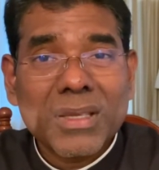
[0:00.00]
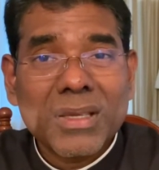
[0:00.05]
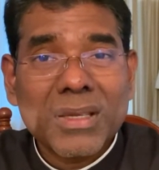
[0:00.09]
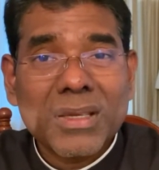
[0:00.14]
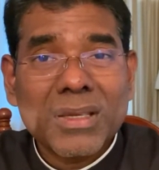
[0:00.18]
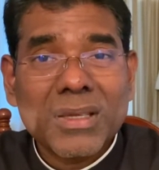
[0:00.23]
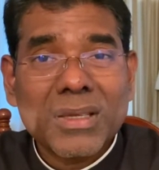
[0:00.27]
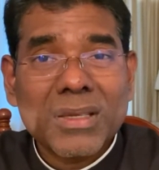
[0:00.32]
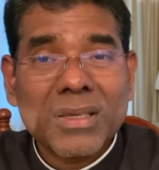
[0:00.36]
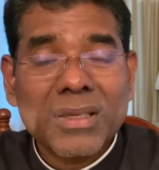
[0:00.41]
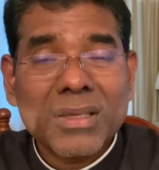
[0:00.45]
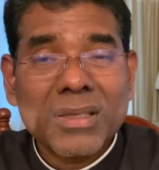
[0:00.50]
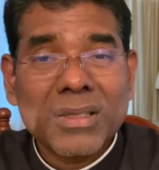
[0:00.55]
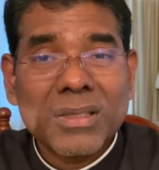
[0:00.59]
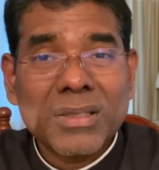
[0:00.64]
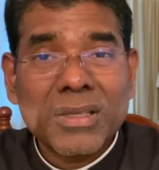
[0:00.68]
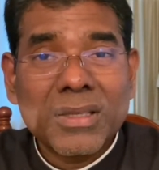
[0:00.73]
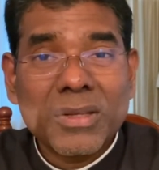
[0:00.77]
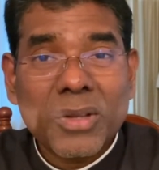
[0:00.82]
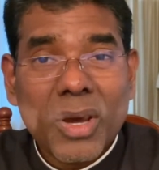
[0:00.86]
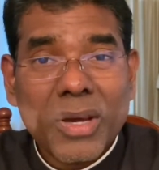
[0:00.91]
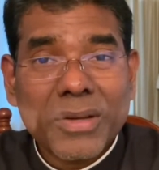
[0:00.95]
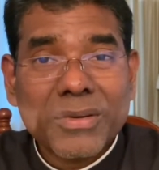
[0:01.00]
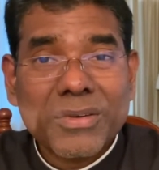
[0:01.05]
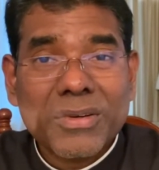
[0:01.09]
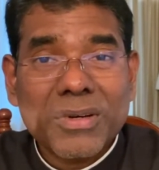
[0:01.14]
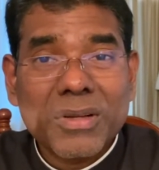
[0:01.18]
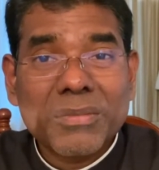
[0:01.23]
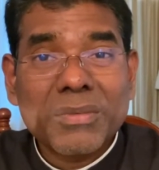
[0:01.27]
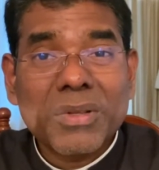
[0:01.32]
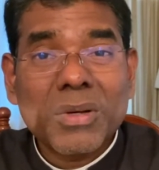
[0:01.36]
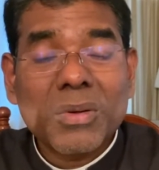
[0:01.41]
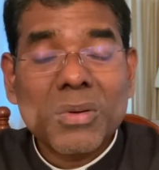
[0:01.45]
Uh, the doctrine
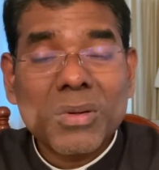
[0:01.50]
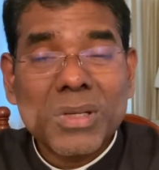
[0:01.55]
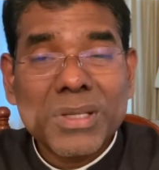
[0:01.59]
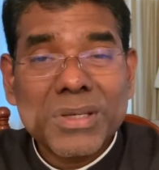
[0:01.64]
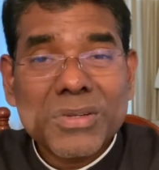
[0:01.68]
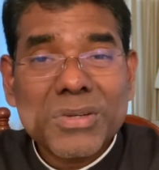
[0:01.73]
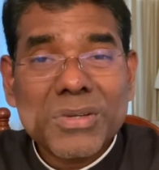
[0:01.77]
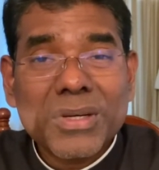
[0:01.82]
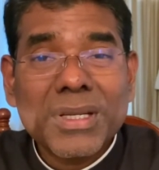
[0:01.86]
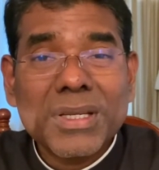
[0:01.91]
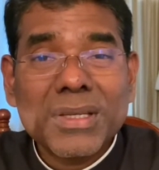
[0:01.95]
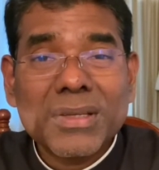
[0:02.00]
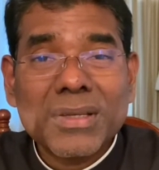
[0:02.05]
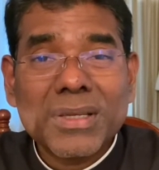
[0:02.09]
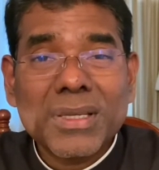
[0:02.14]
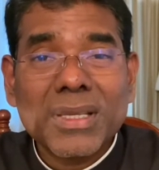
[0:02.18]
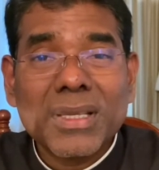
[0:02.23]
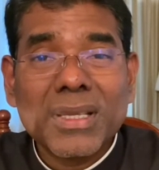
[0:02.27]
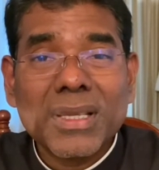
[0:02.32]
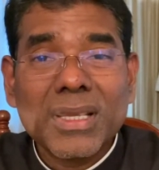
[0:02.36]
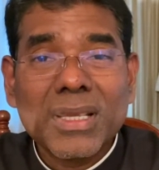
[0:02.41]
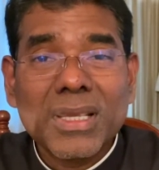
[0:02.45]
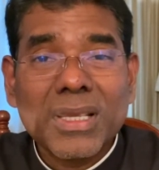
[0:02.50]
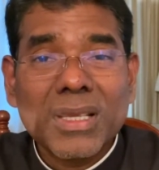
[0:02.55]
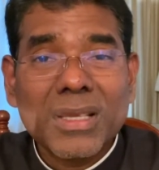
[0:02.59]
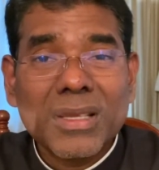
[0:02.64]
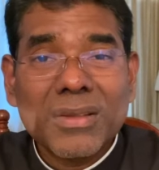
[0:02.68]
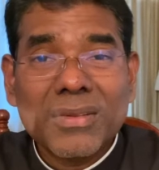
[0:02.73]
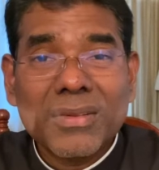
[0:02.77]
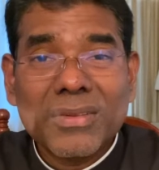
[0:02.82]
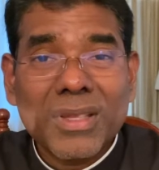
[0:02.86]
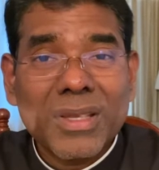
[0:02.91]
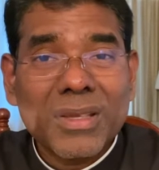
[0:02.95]
of the Holy Trinity
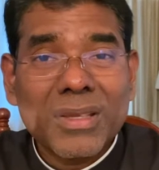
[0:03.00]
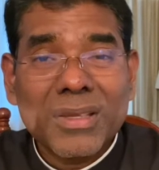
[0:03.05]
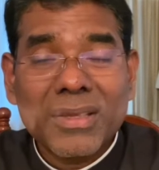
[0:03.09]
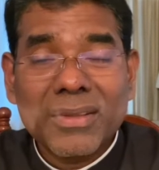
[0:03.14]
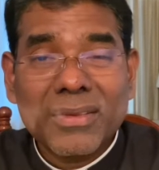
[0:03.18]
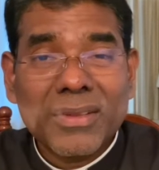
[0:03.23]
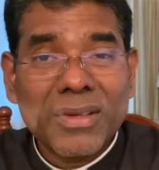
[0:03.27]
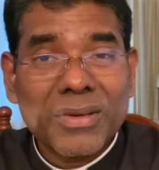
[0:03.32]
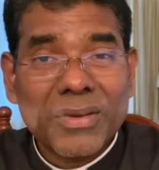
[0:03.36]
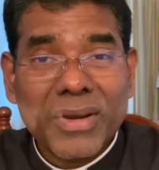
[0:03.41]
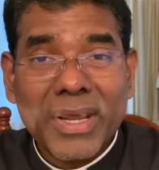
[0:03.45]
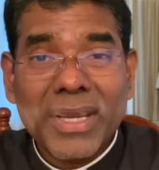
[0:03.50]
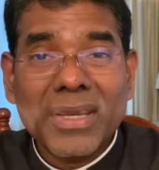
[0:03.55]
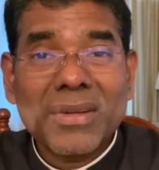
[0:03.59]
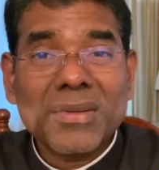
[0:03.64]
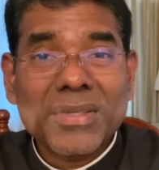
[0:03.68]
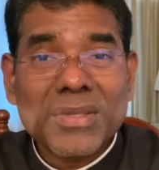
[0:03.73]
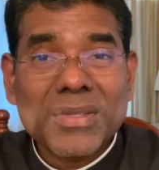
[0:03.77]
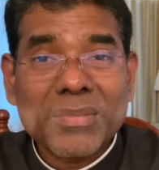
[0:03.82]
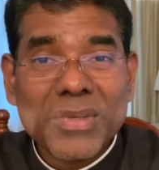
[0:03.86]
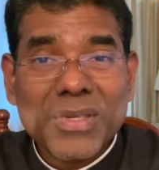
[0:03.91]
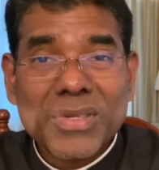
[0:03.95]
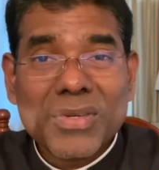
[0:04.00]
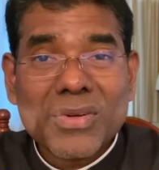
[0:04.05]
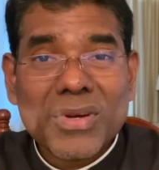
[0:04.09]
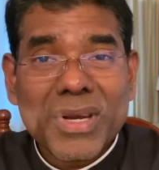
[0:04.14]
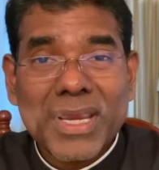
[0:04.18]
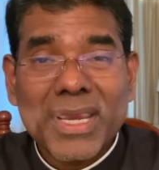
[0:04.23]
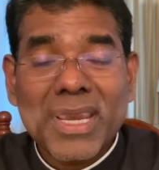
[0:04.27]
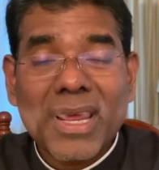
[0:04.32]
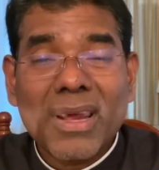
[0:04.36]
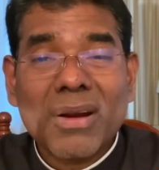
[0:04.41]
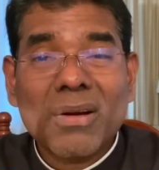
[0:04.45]
is the, is the greatest mystery
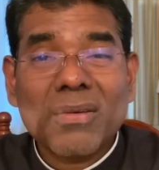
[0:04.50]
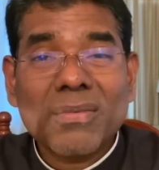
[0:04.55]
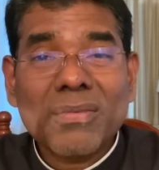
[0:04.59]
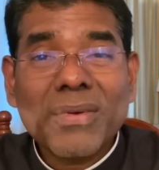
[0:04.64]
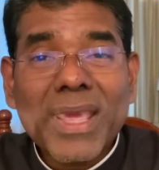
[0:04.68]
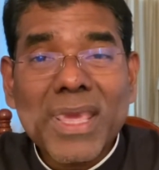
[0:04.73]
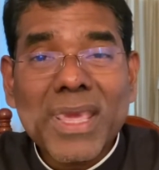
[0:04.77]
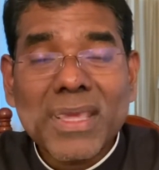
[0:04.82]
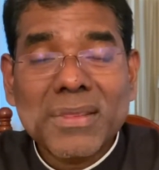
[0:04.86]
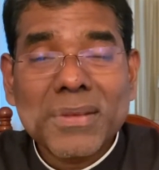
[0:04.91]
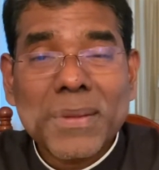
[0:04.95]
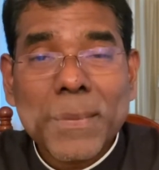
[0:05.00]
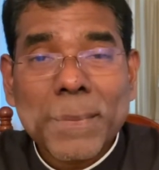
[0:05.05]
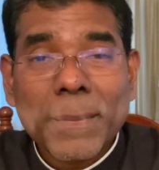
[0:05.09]
in our faith.